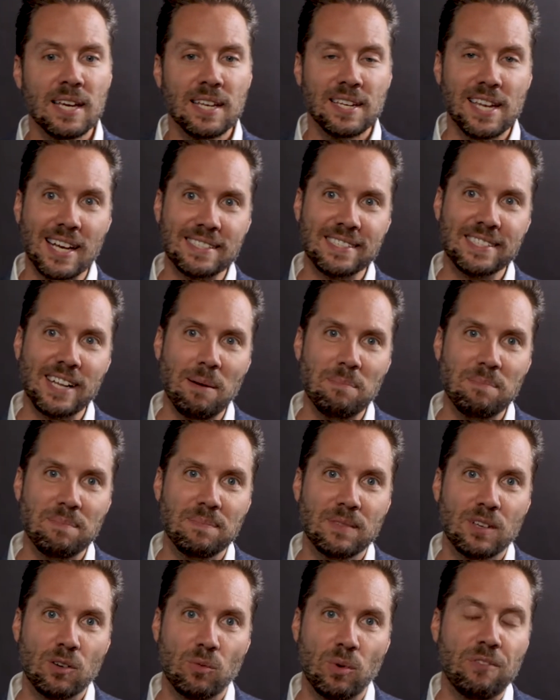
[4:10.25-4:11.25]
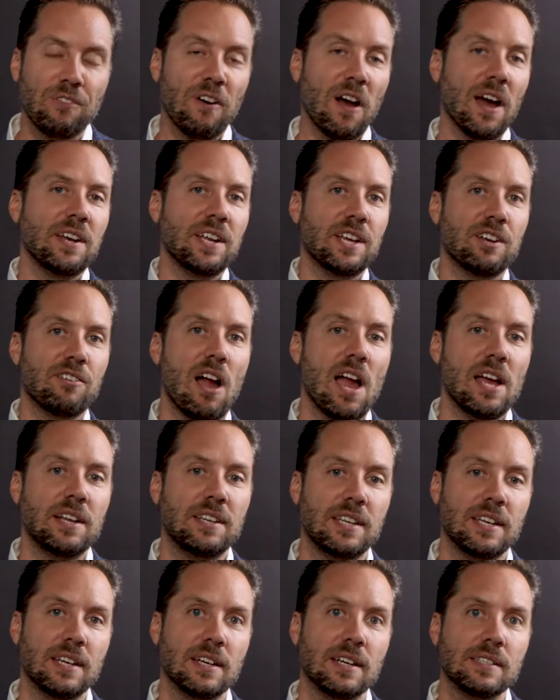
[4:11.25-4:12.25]
Next up, refining your
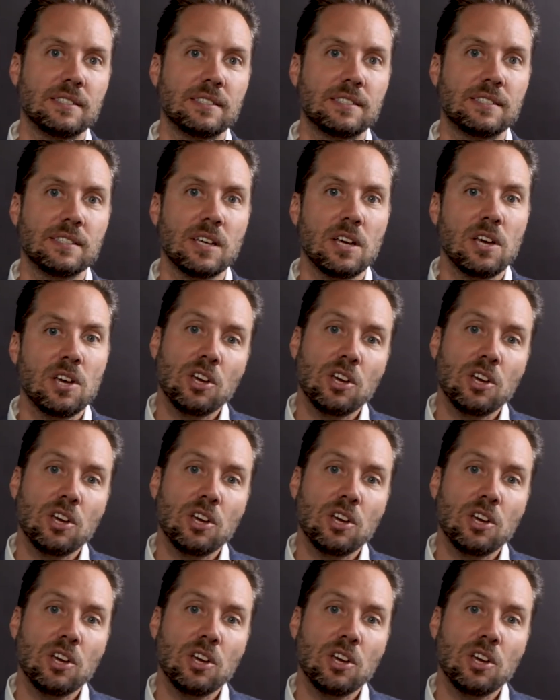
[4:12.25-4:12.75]
ideas.